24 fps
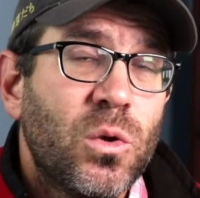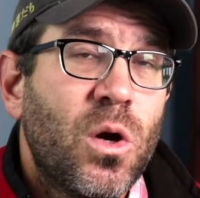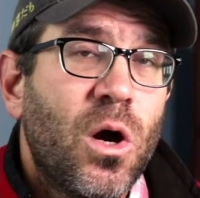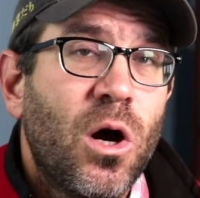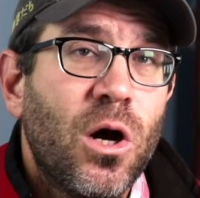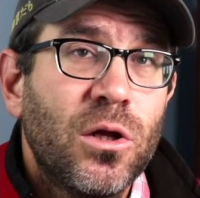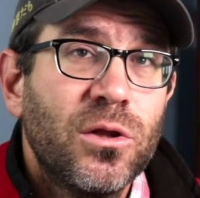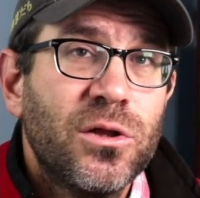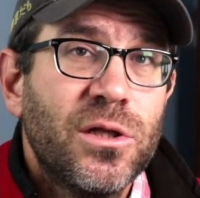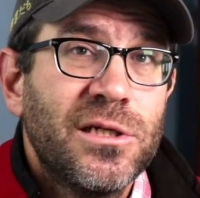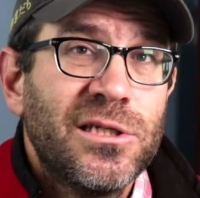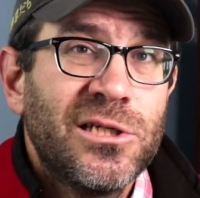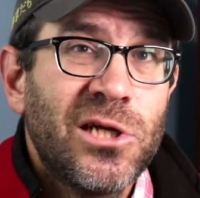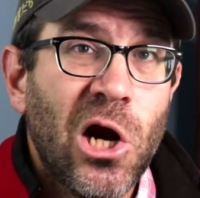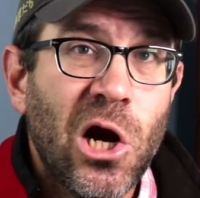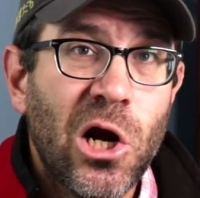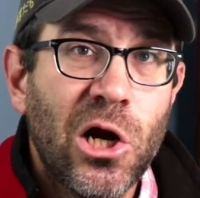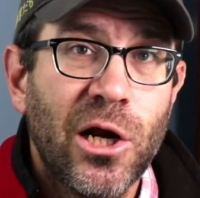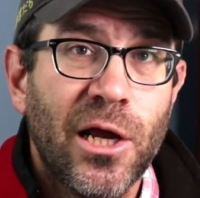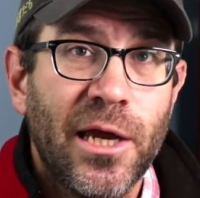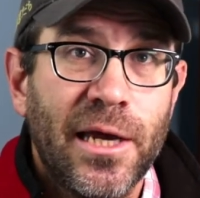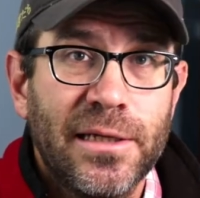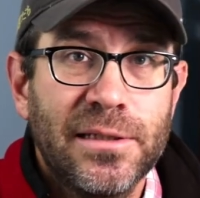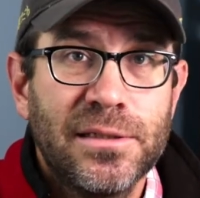called the
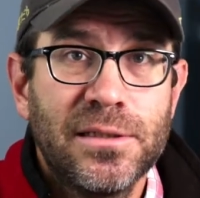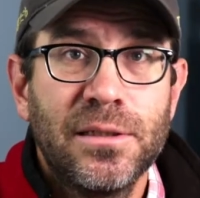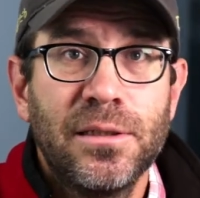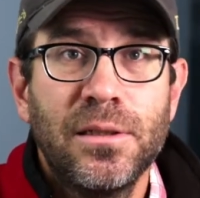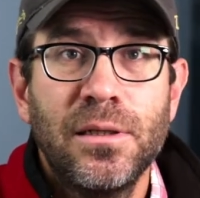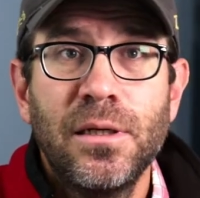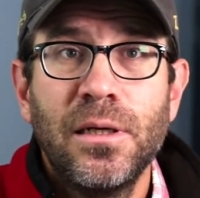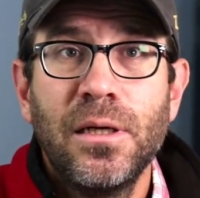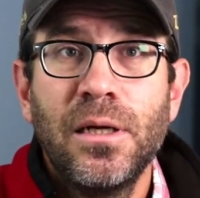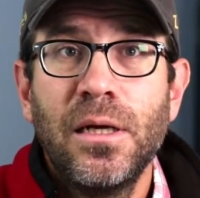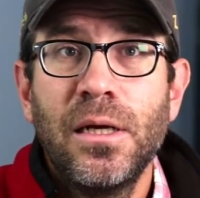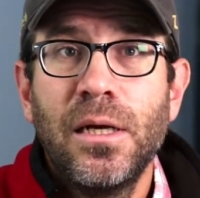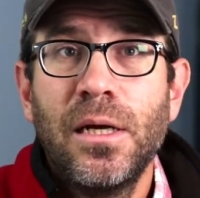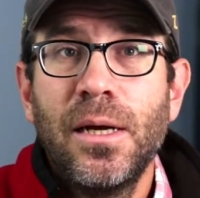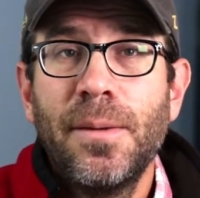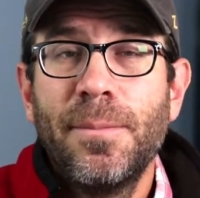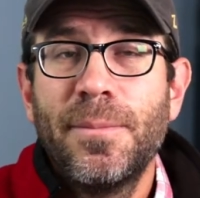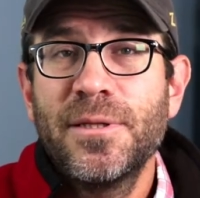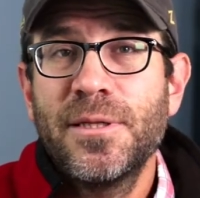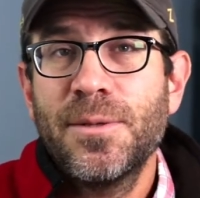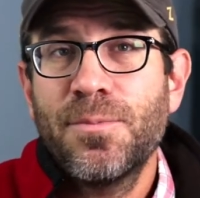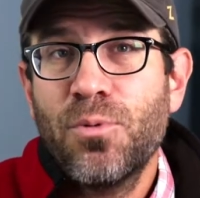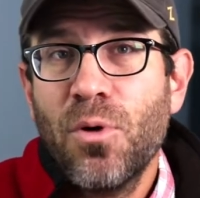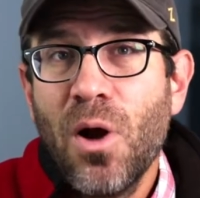target.
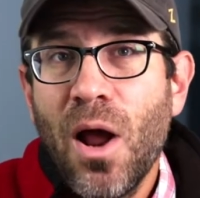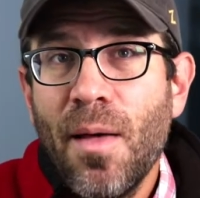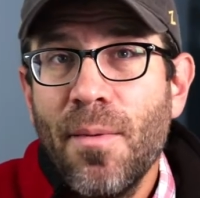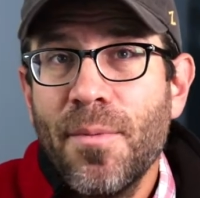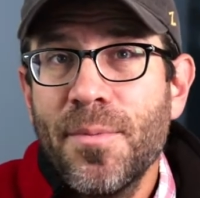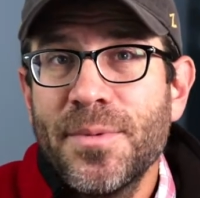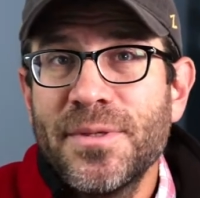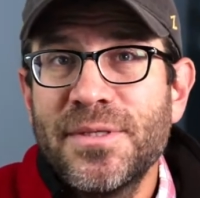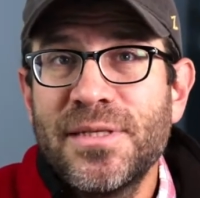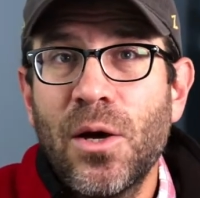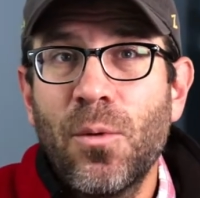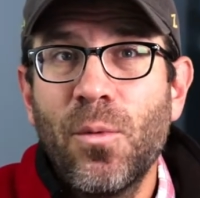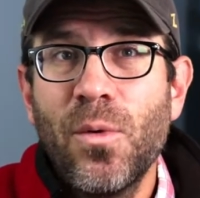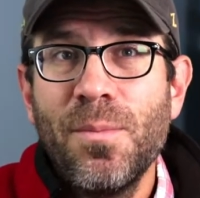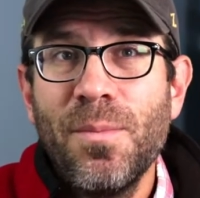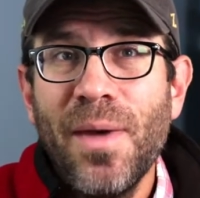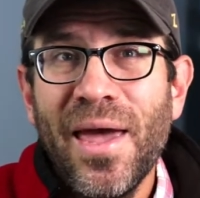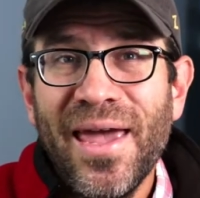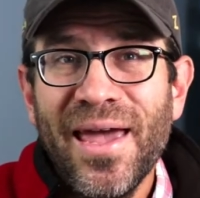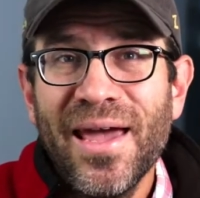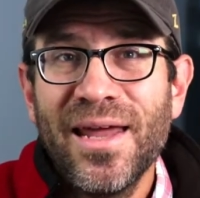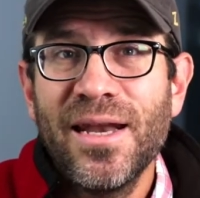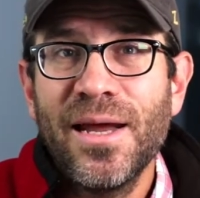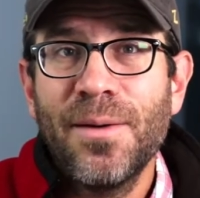But the problem is that we
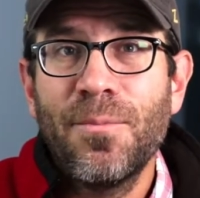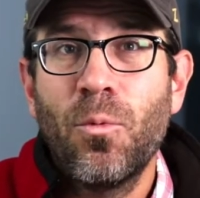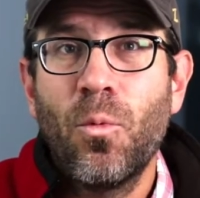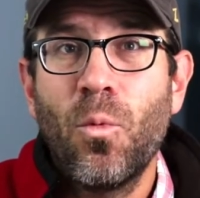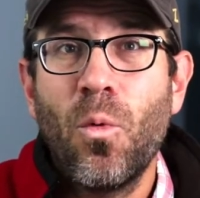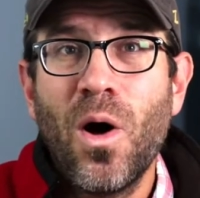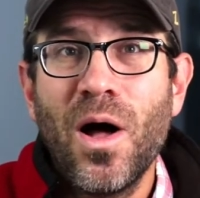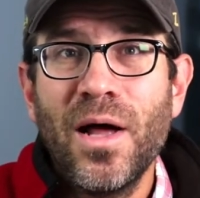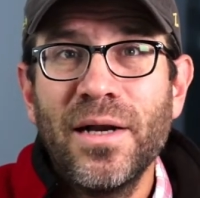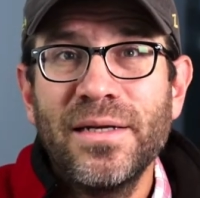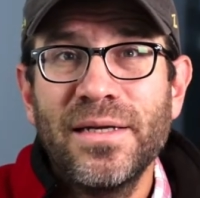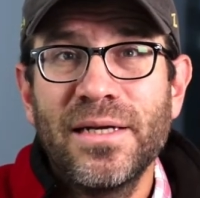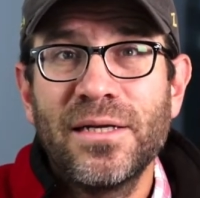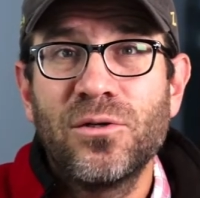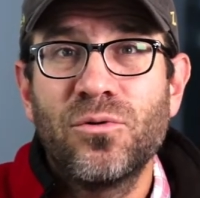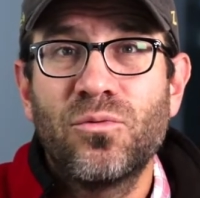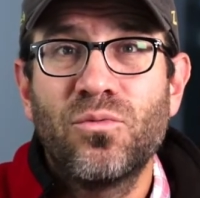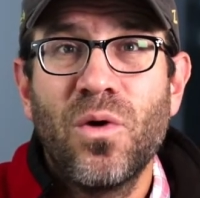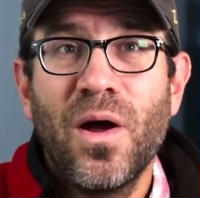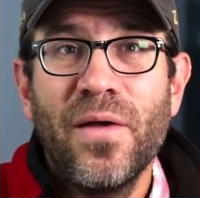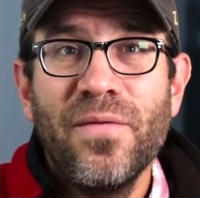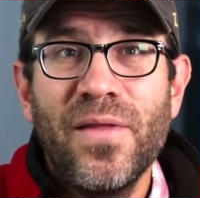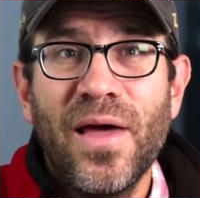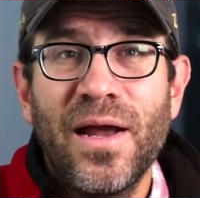may end up wanting to
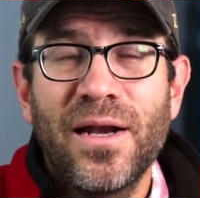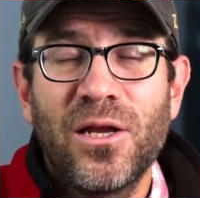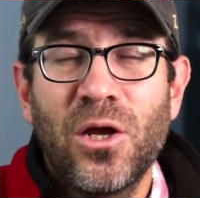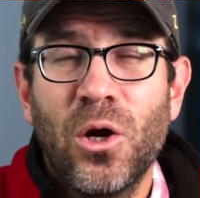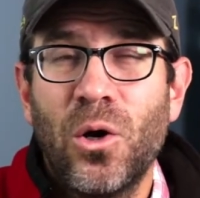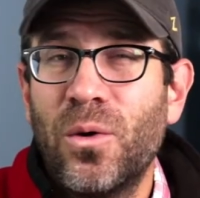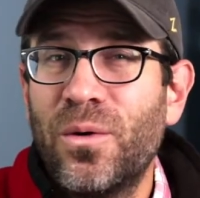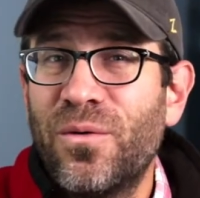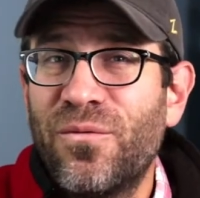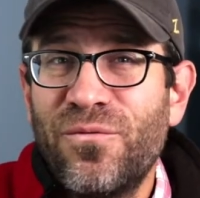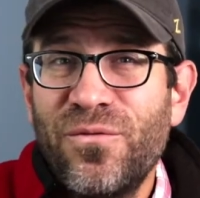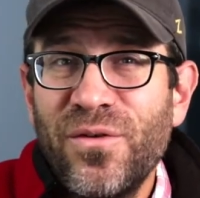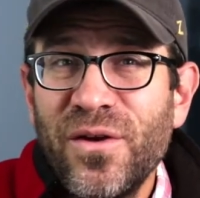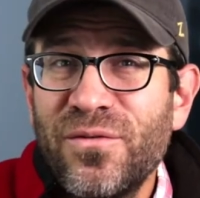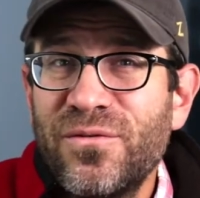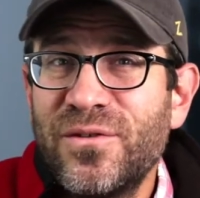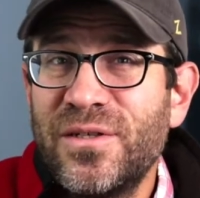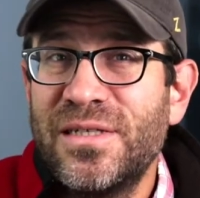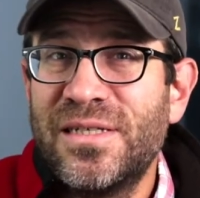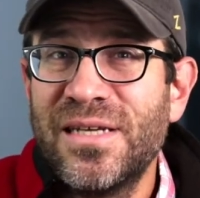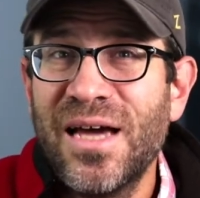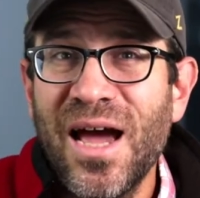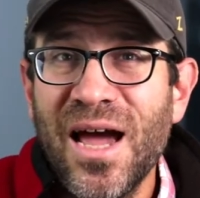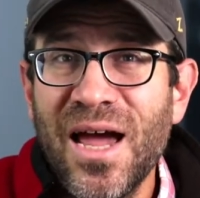run that code
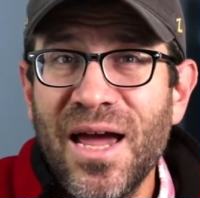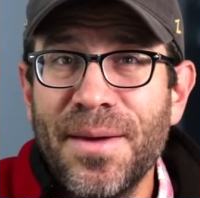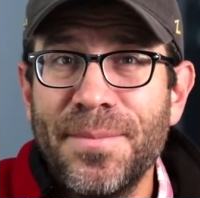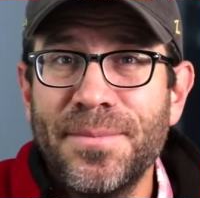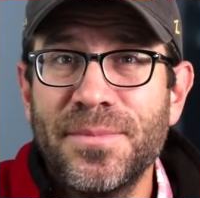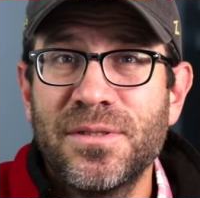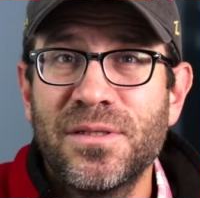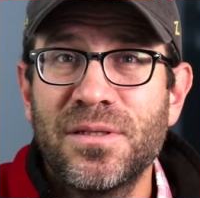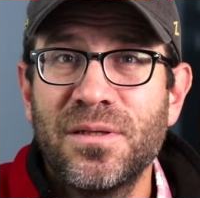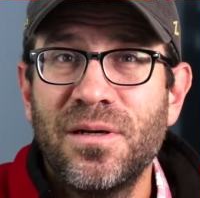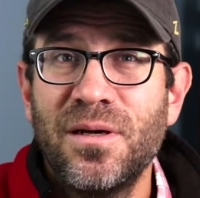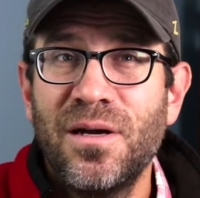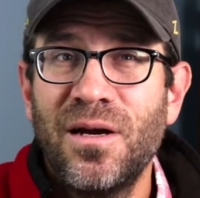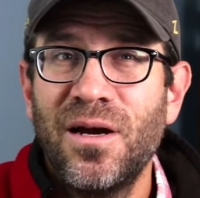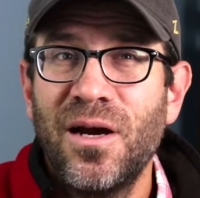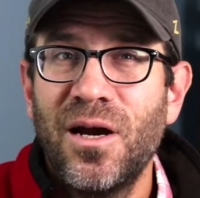50 times.